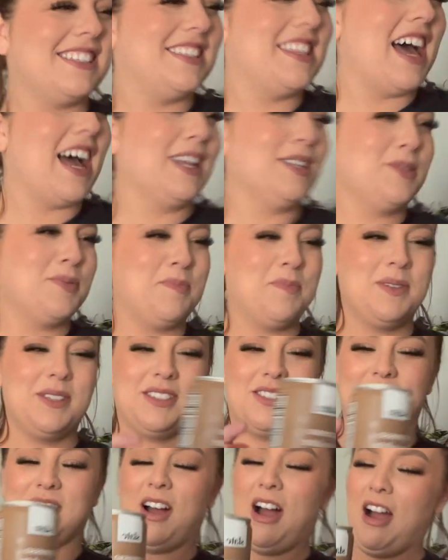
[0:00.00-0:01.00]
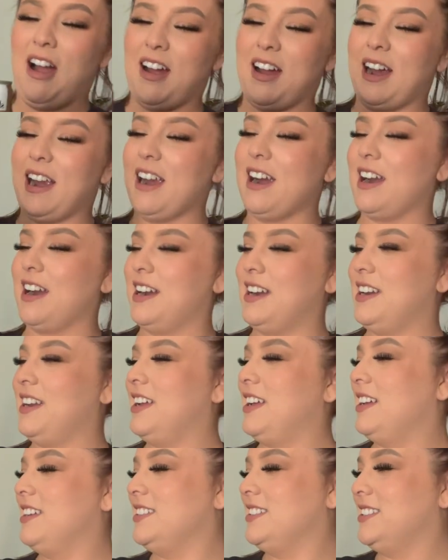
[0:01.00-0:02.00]
That's bizarre.
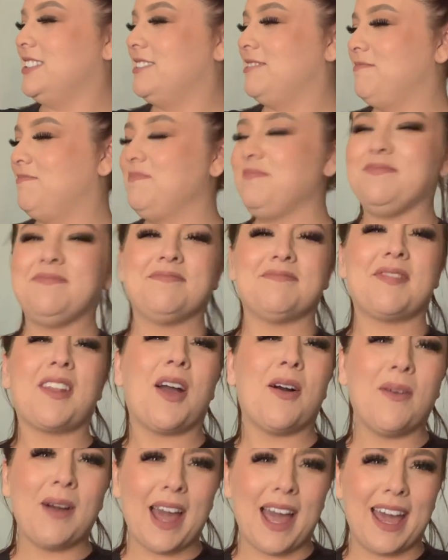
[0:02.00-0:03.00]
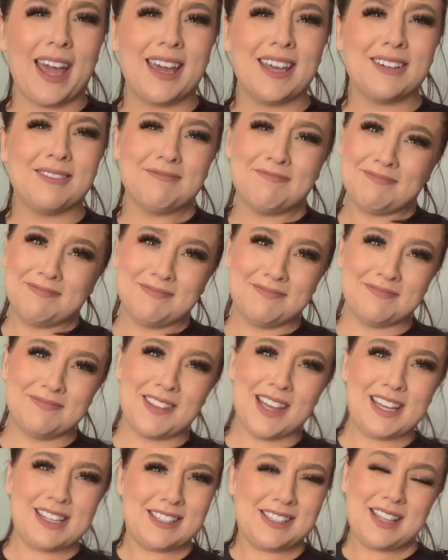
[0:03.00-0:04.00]
Okay.
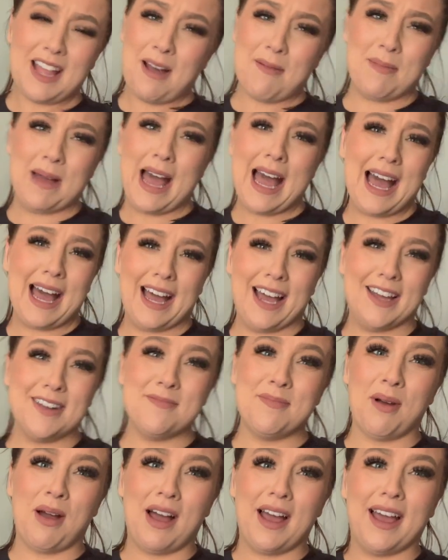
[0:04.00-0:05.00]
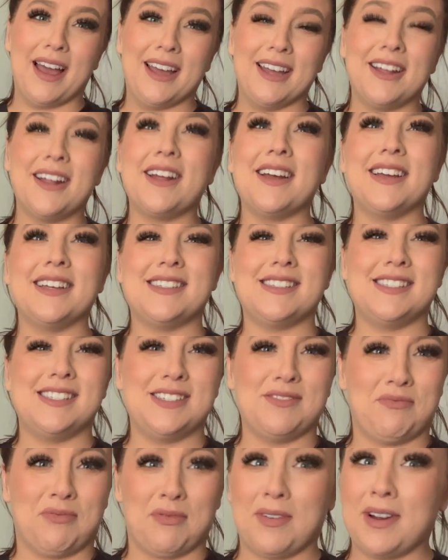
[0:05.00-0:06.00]
It's not bad, but it's
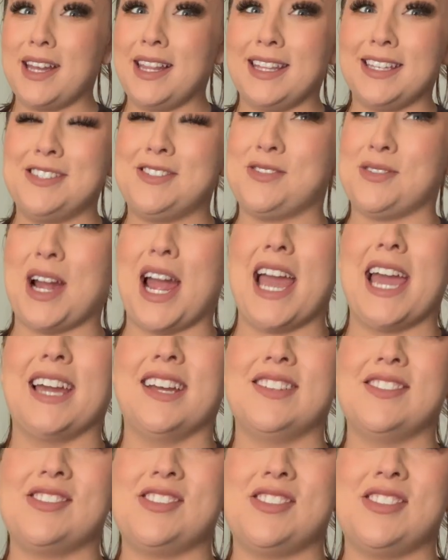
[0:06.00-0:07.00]
really strange.